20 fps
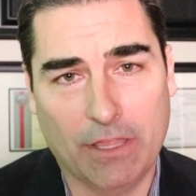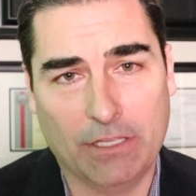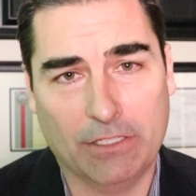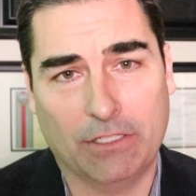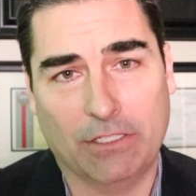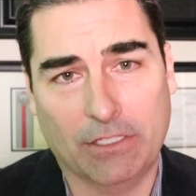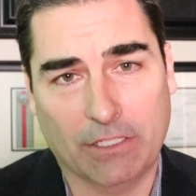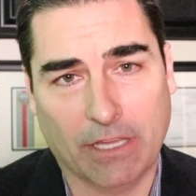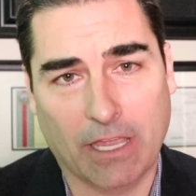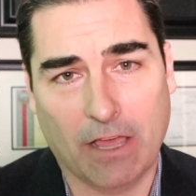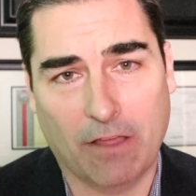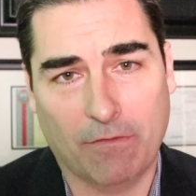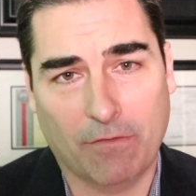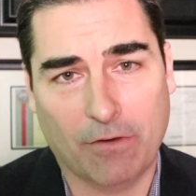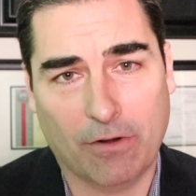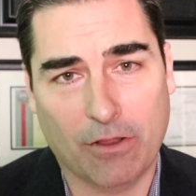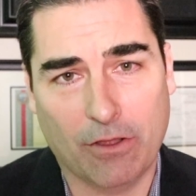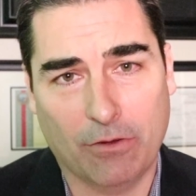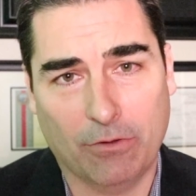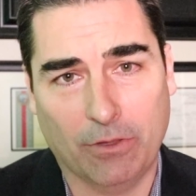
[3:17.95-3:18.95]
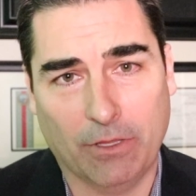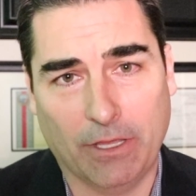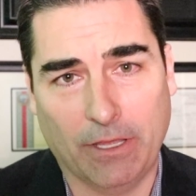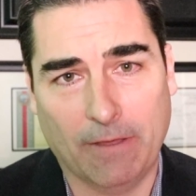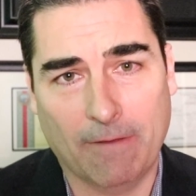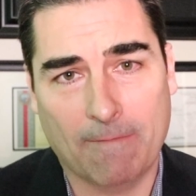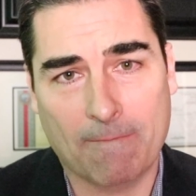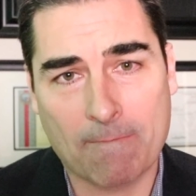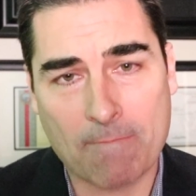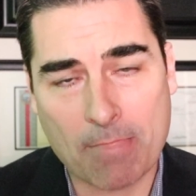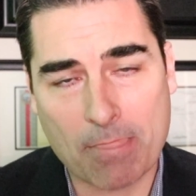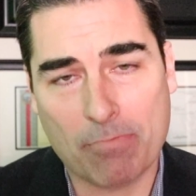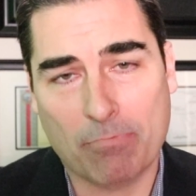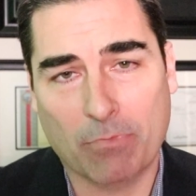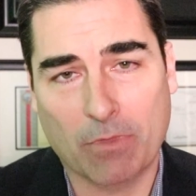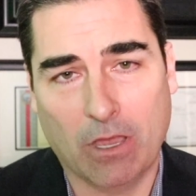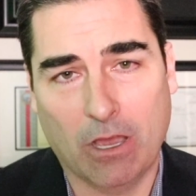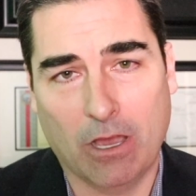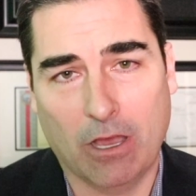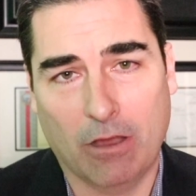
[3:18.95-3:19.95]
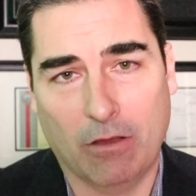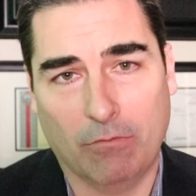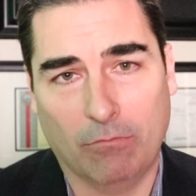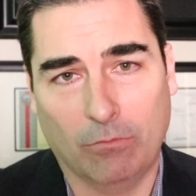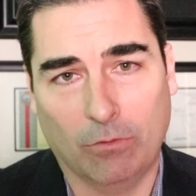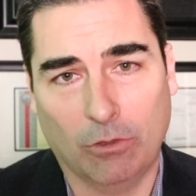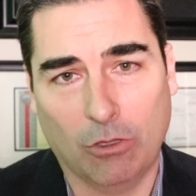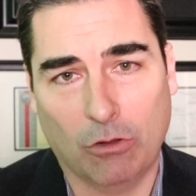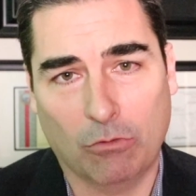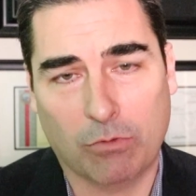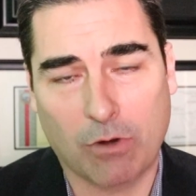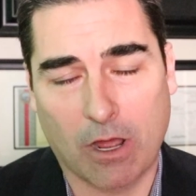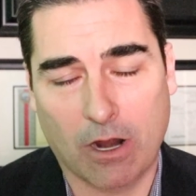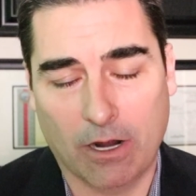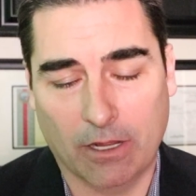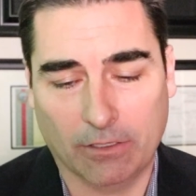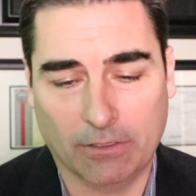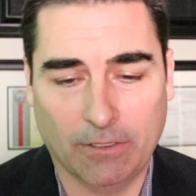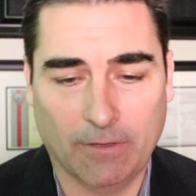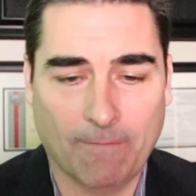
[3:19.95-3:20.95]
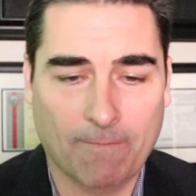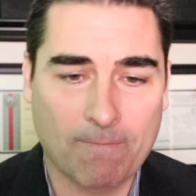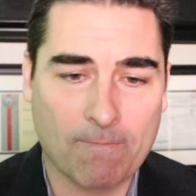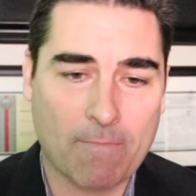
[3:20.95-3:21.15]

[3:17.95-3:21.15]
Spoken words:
this is a California only loan product.